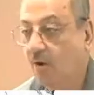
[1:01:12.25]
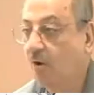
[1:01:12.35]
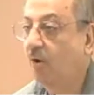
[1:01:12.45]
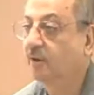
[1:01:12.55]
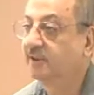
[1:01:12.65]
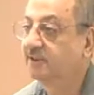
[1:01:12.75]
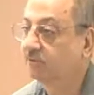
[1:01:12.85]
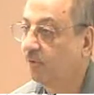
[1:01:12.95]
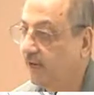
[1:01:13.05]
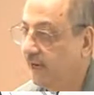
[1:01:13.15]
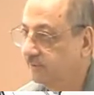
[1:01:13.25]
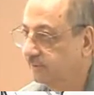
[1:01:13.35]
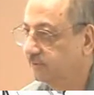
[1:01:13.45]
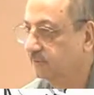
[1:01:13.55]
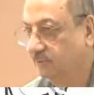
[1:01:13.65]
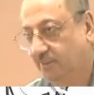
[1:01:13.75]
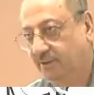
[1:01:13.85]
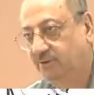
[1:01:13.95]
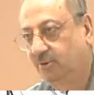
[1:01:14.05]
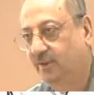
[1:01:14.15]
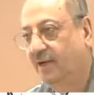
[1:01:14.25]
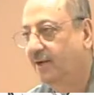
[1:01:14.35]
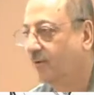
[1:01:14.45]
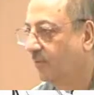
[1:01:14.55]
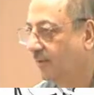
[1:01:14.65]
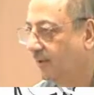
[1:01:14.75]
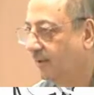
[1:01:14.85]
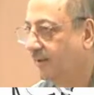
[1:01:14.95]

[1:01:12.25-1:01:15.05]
All these vocabs, you must do it at home.